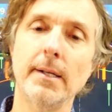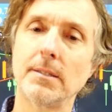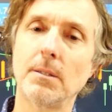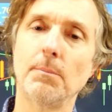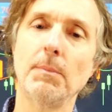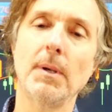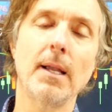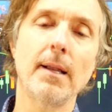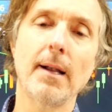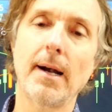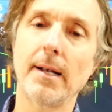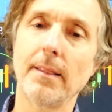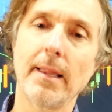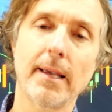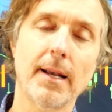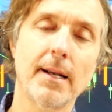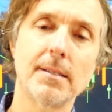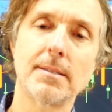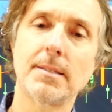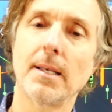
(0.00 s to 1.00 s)
to me,
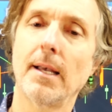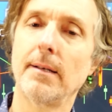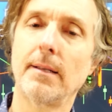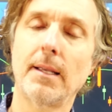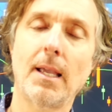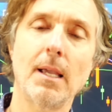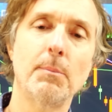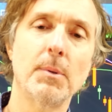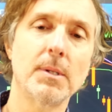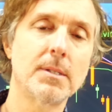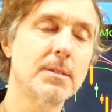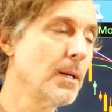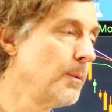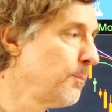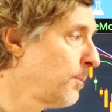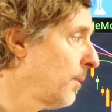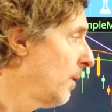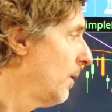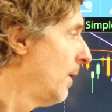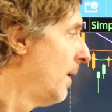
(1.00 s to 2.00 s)
like I said, keep it
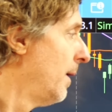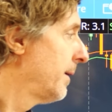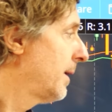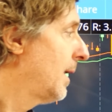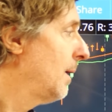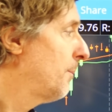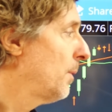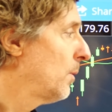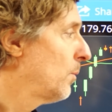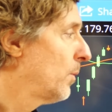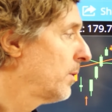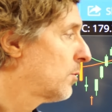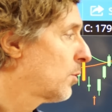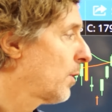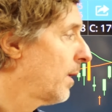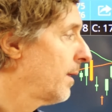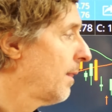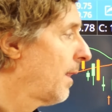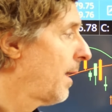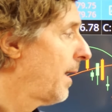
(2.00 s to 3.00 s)
simple, keep it with
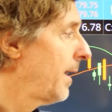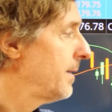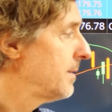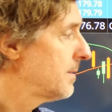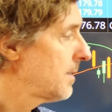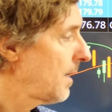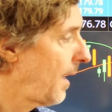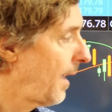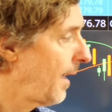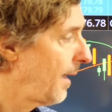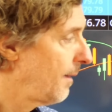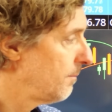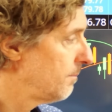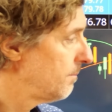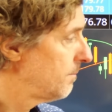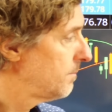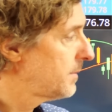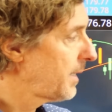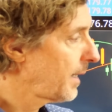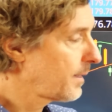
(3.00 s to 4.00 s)
trend lines
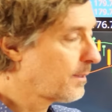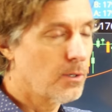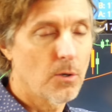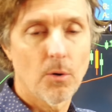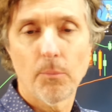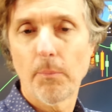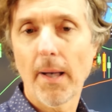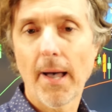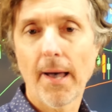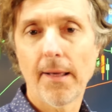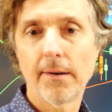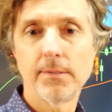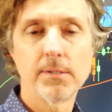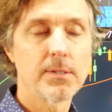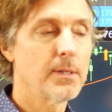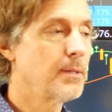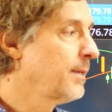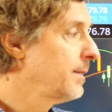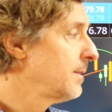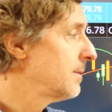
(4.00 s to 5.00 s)
and technical
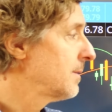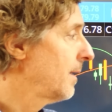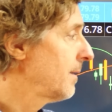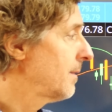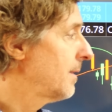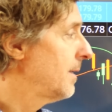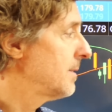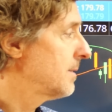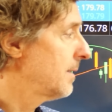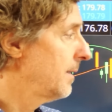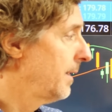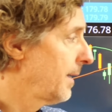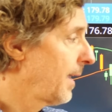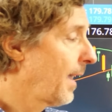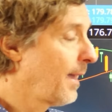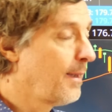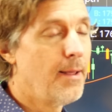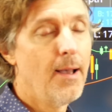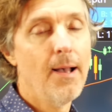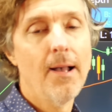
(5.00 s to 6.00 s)
patterns and things like this. And
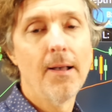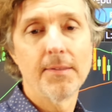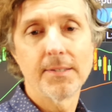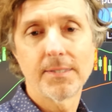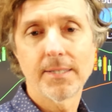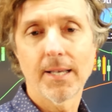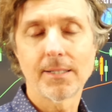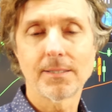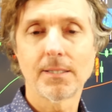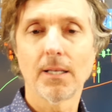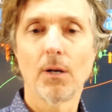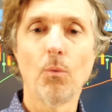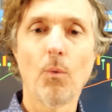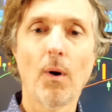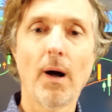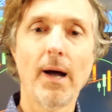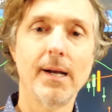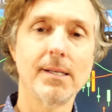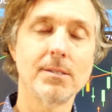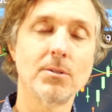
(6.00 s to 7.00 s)
again, this
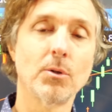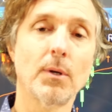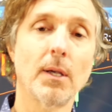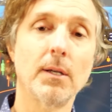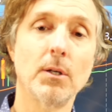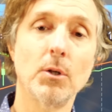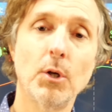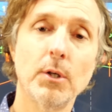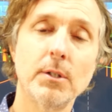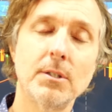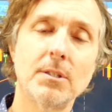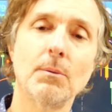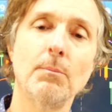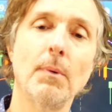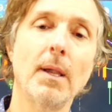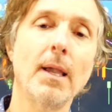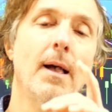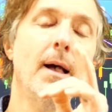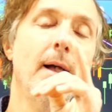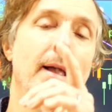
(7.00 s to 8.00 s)
XLY is looking good to
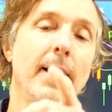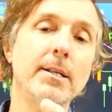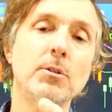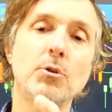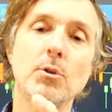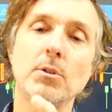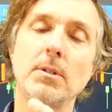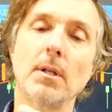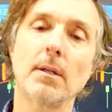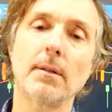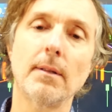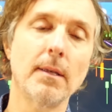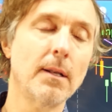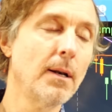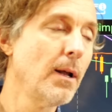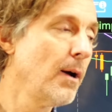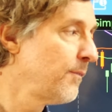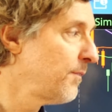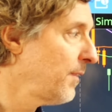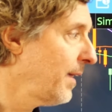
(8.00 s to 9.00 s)
me. Interestingly
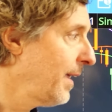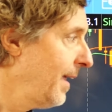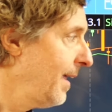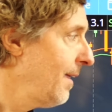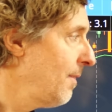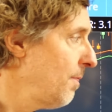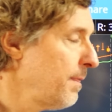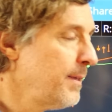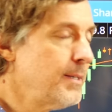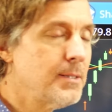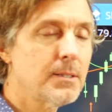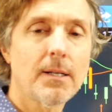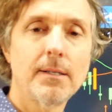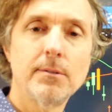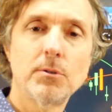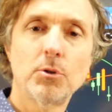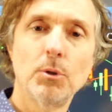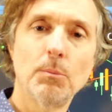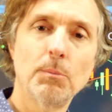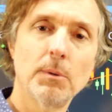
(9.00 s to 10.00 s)
enough, in this
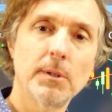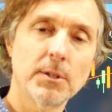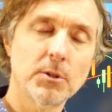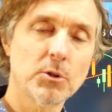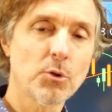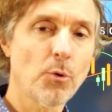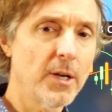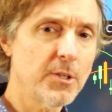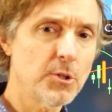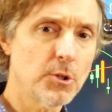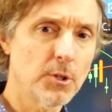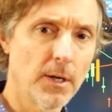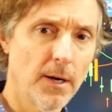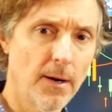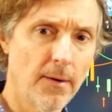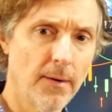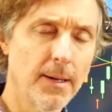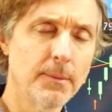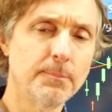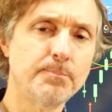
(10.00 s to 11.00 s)
consumer
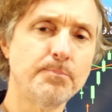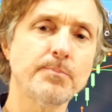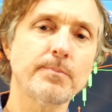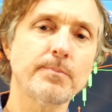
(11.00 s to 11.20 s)
discretionary,